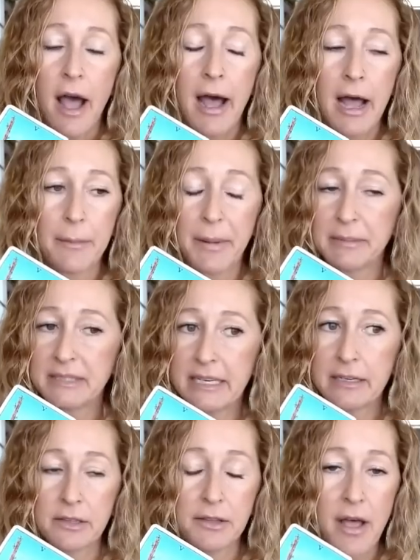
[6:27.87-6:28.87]
I'm
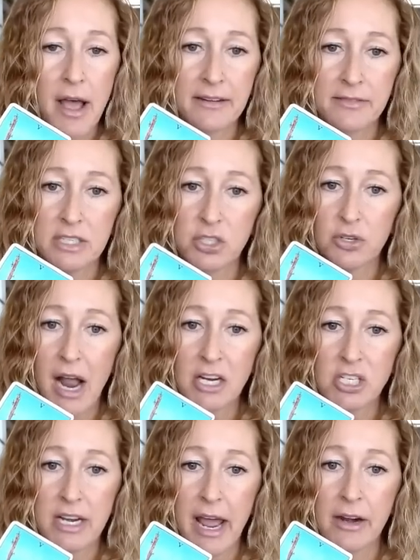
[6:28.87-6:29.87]
seeing a lot of
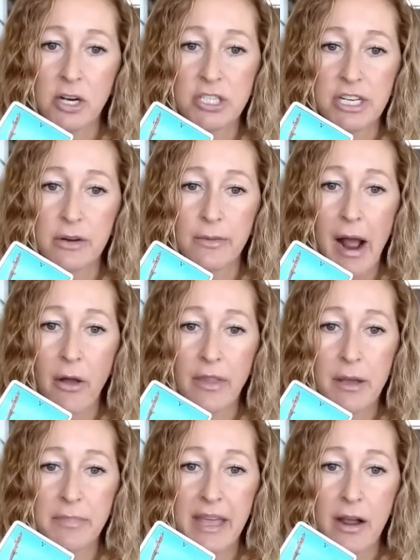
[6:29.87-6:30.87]
distraction energy around
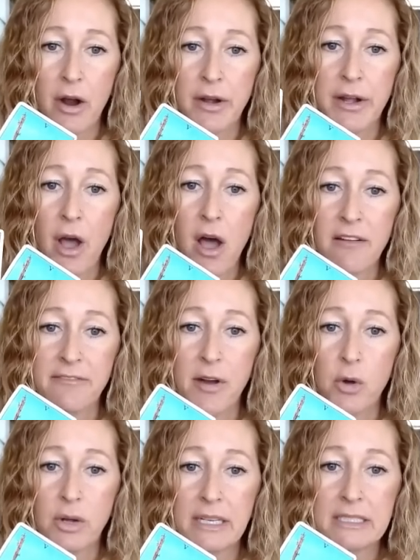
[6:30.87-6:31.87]
them. They are not
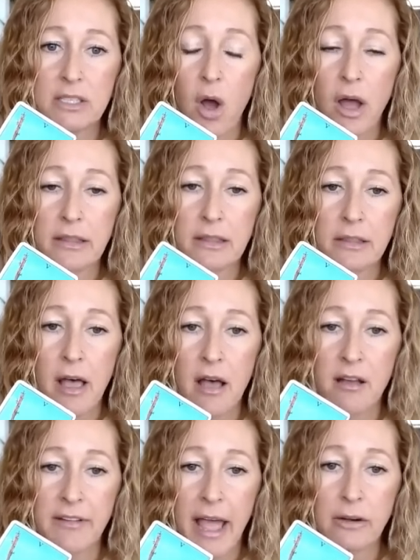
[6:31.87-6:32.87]
focused on
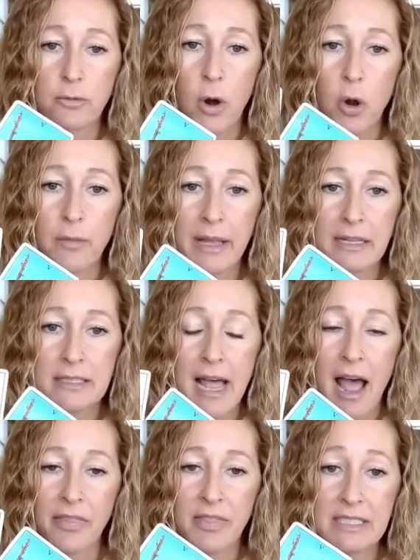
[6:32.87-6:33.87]
love and romance
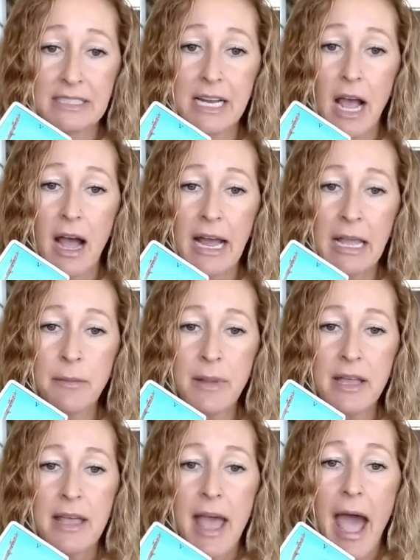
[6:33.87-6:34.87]
at this time.
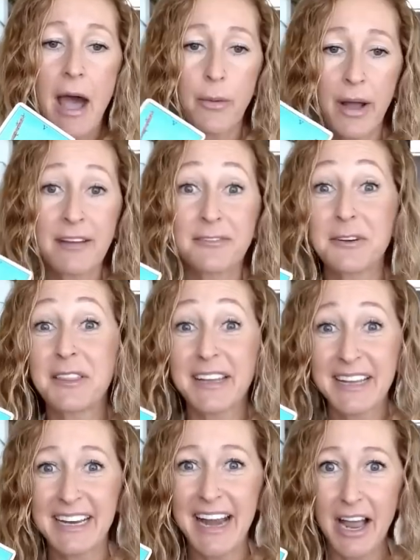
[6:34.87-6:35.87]
However, the
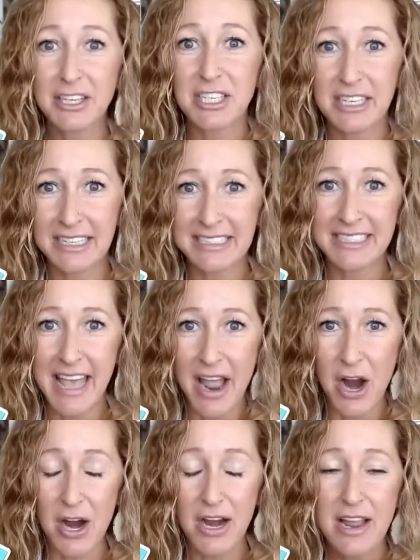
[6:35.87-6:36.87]
connection is
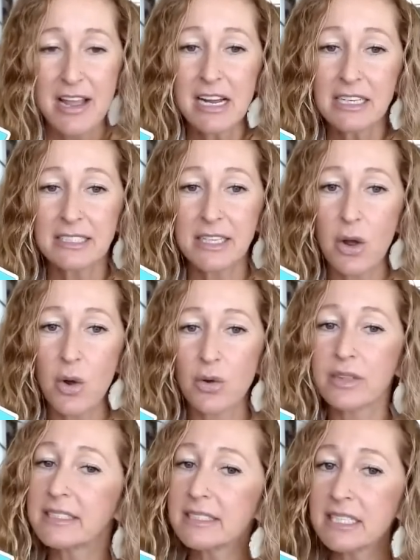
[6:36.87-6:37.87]
there. So
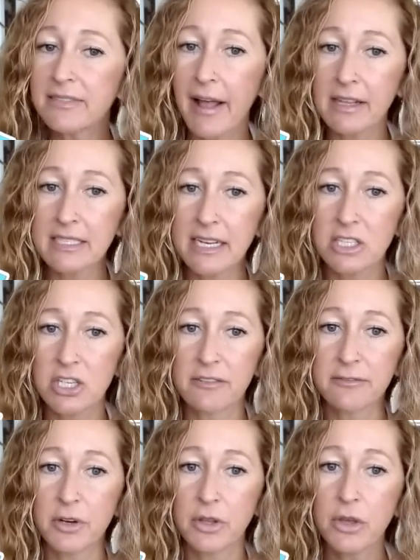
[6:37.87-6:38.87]
this is validation
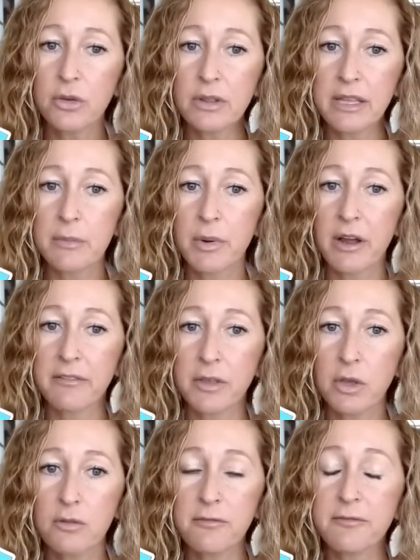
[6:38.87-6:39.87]
for you, Libra. If
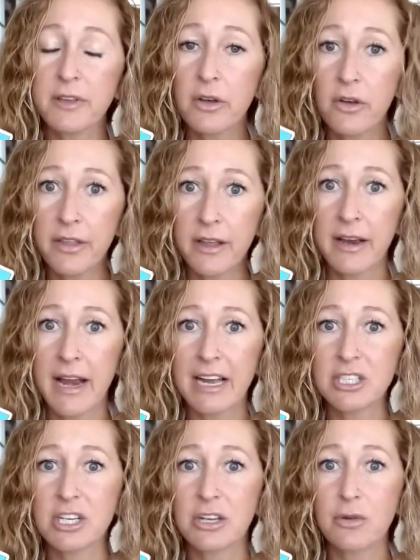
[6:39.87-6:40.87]
you feel the
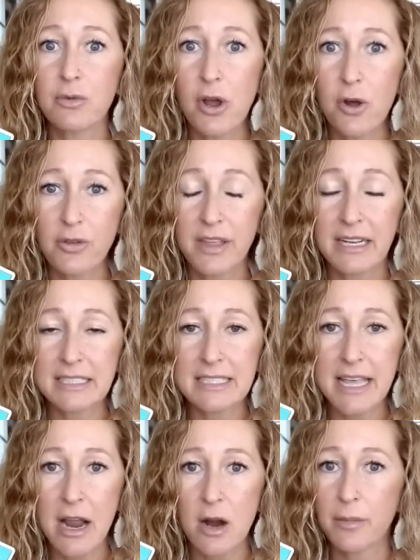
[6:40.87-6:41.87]
connection, you know that it's
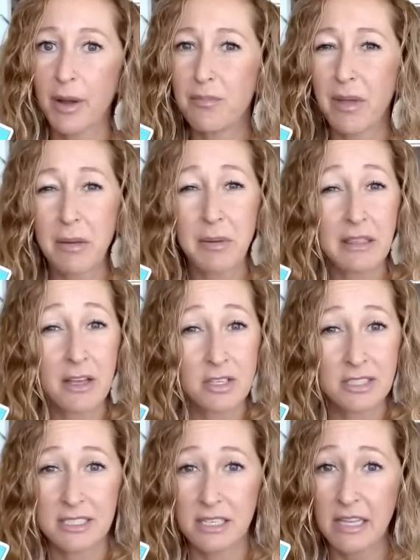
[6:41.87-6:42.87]
there, but maybe
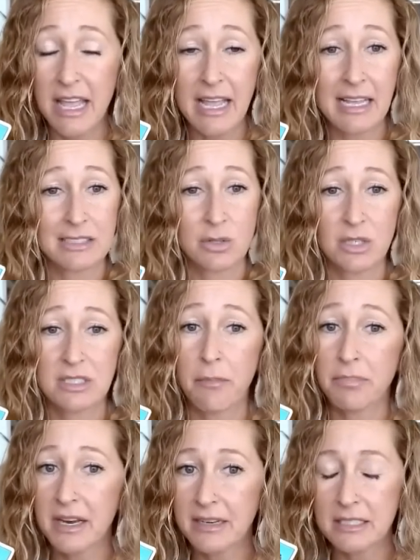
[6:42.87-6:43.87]
there's delays or
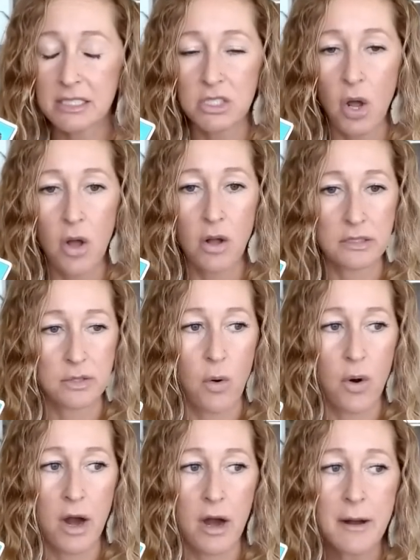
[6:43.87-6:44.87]
something is stalled,
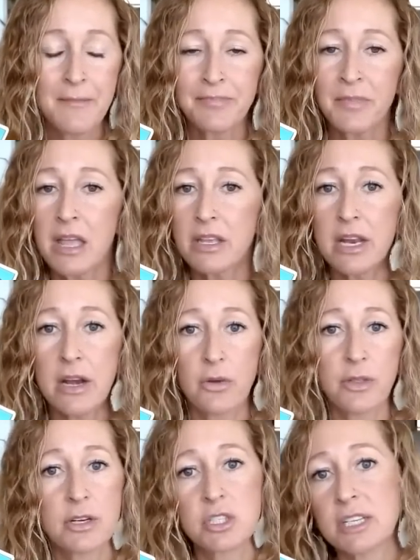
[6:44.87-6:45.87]
or, you know,
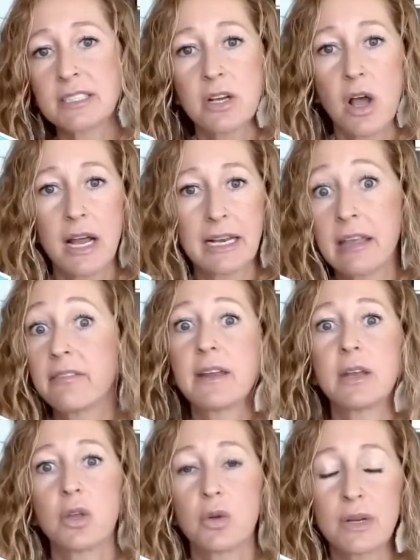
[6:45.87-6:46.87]
they're just not
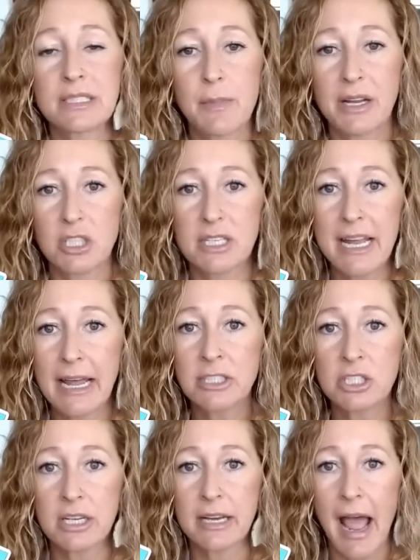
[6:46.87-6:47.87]
giving you as much
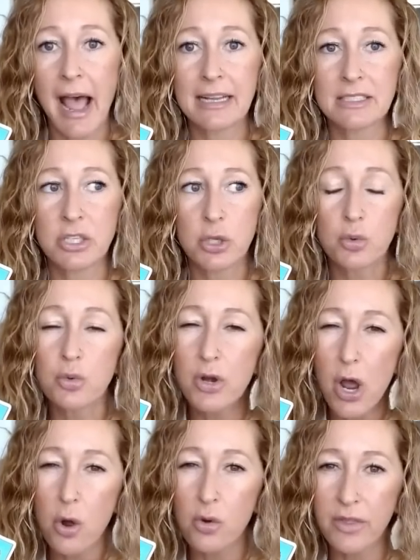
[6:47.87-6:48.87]
attention as you
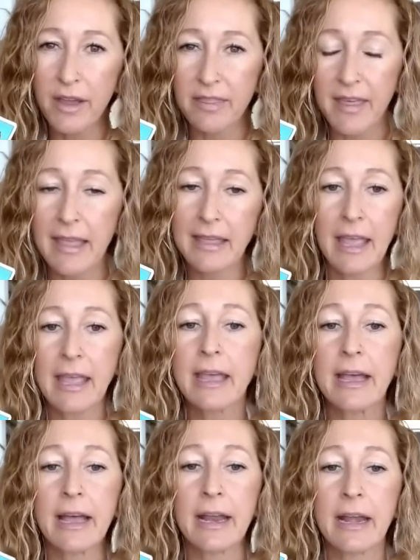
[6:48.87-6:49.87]
know that they
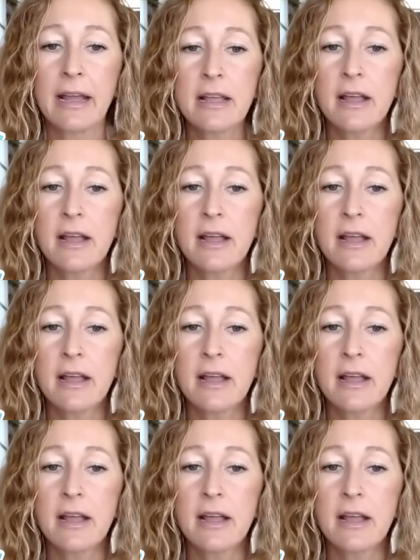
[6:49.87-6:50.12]
can.